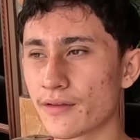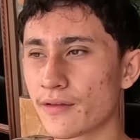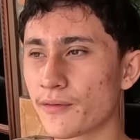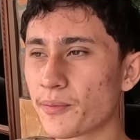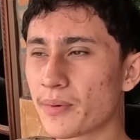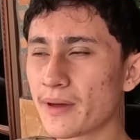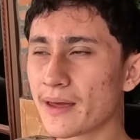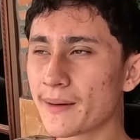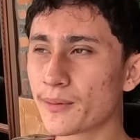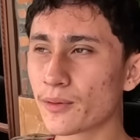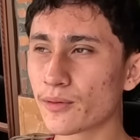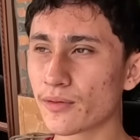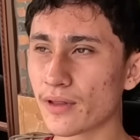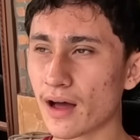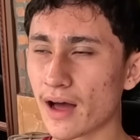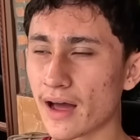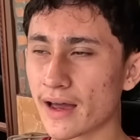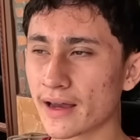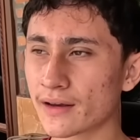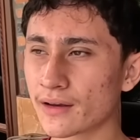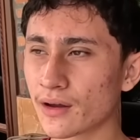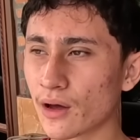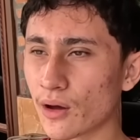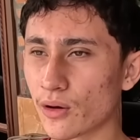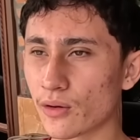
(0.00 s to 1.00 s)
The people that
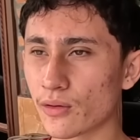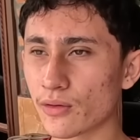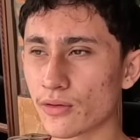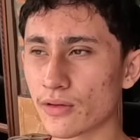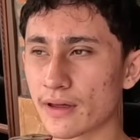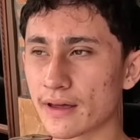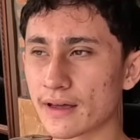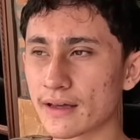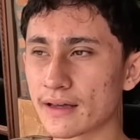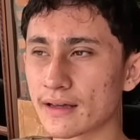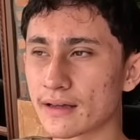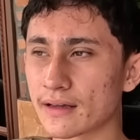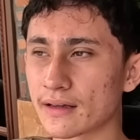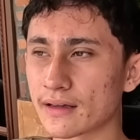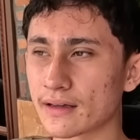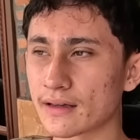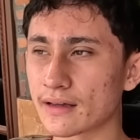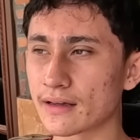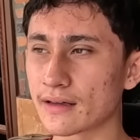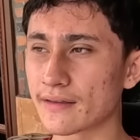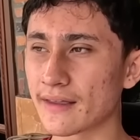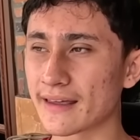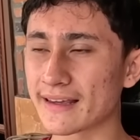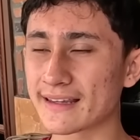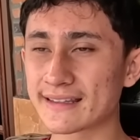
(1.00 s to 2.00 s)
I know, they
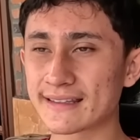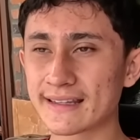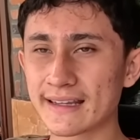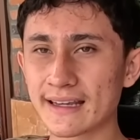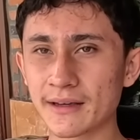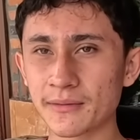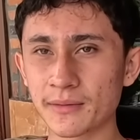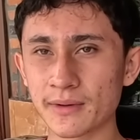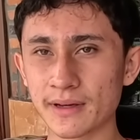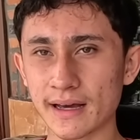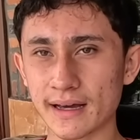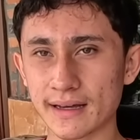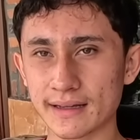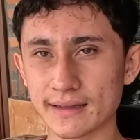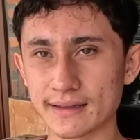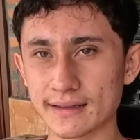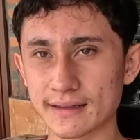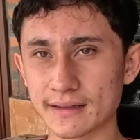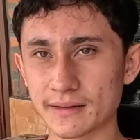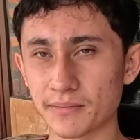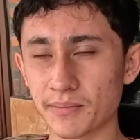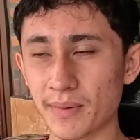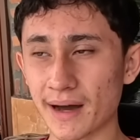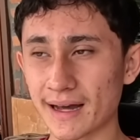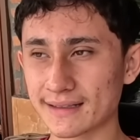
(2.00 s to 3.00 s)
see me
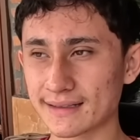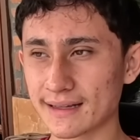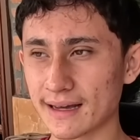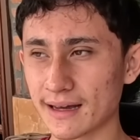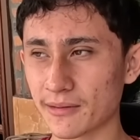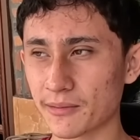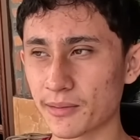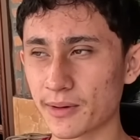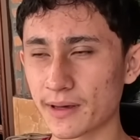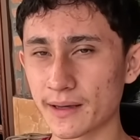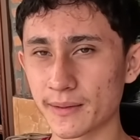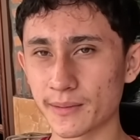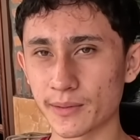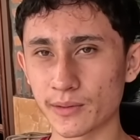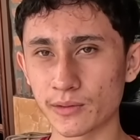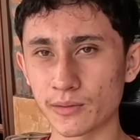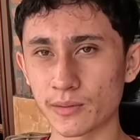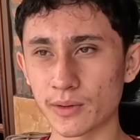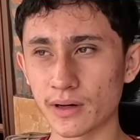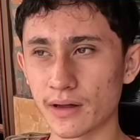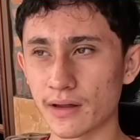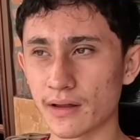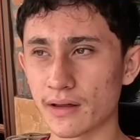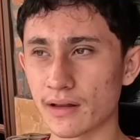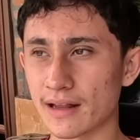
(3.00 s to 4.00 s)
as Batak people,
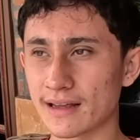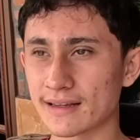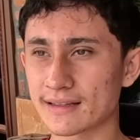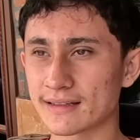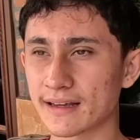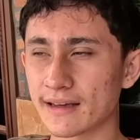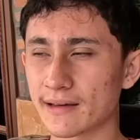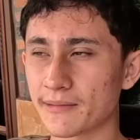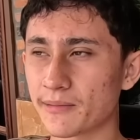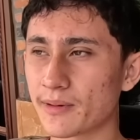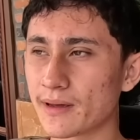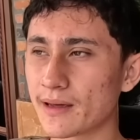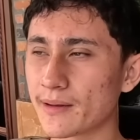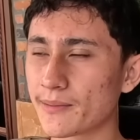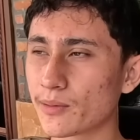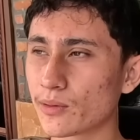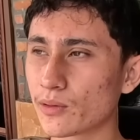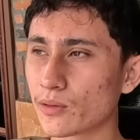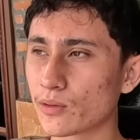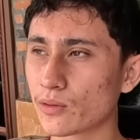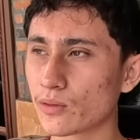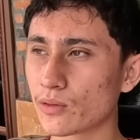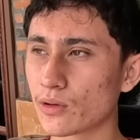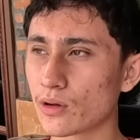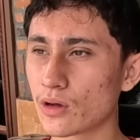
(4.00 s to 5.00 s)
but let's say
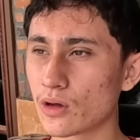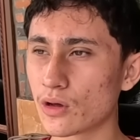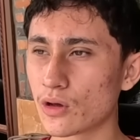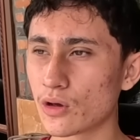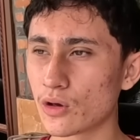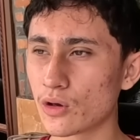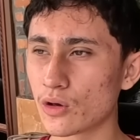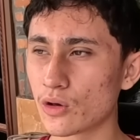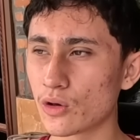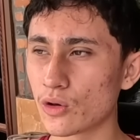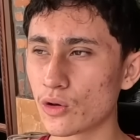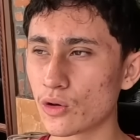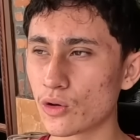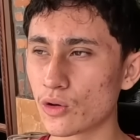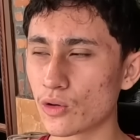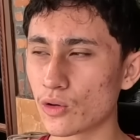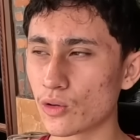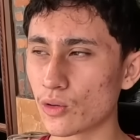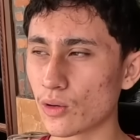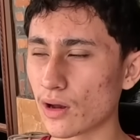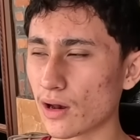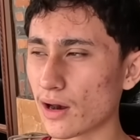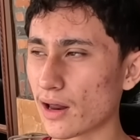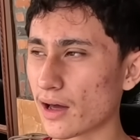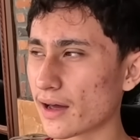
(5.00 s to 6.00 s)
people
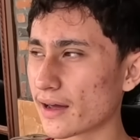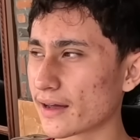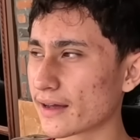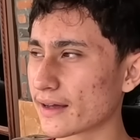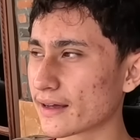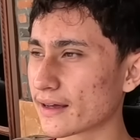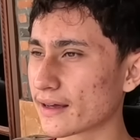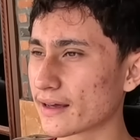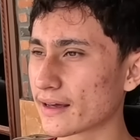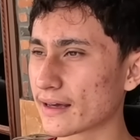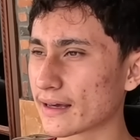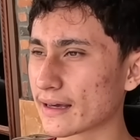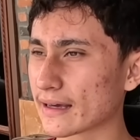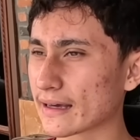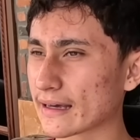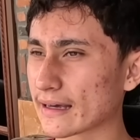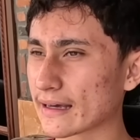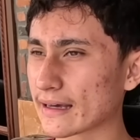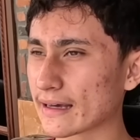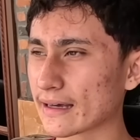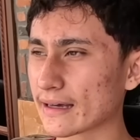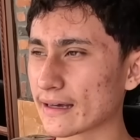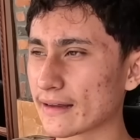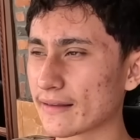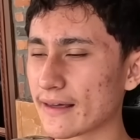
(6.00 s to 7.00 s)
who are like,
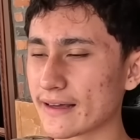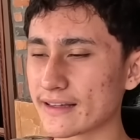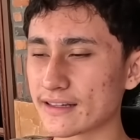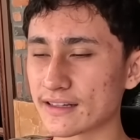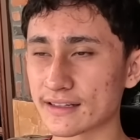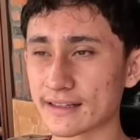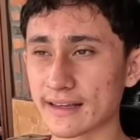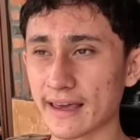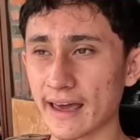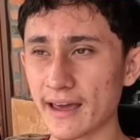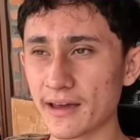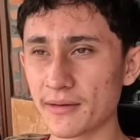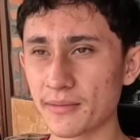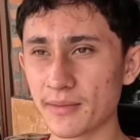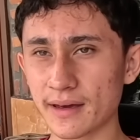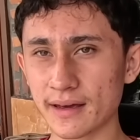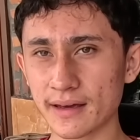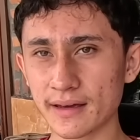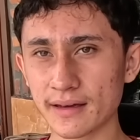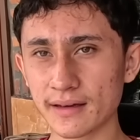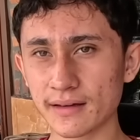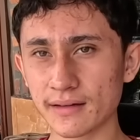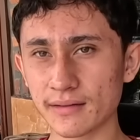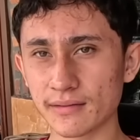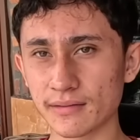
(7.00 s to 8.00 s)
they just came
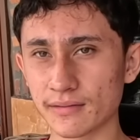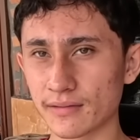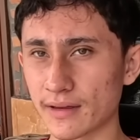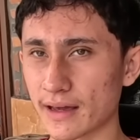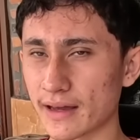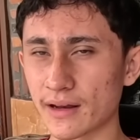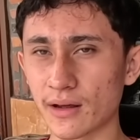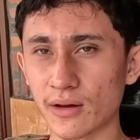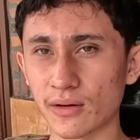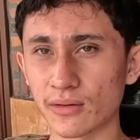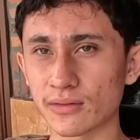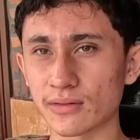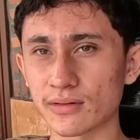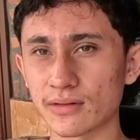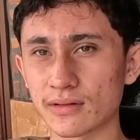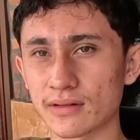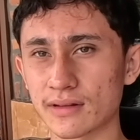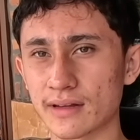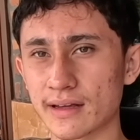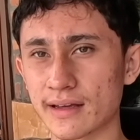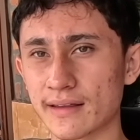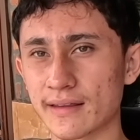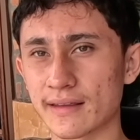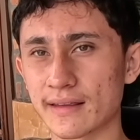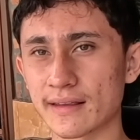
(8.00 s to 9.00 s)
here, they don't.
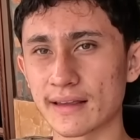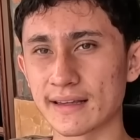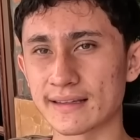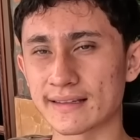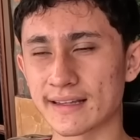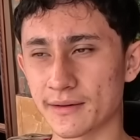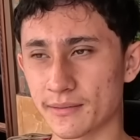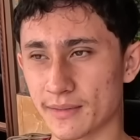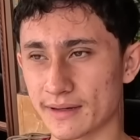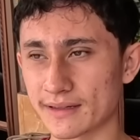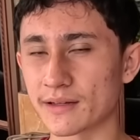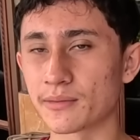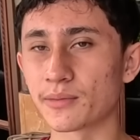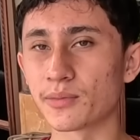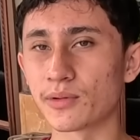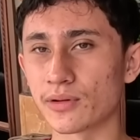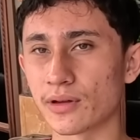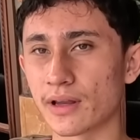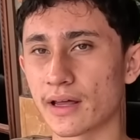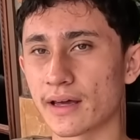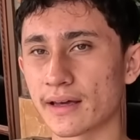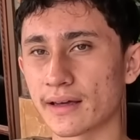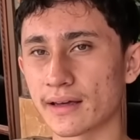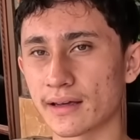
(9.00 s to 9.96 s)
They see me as a Bule.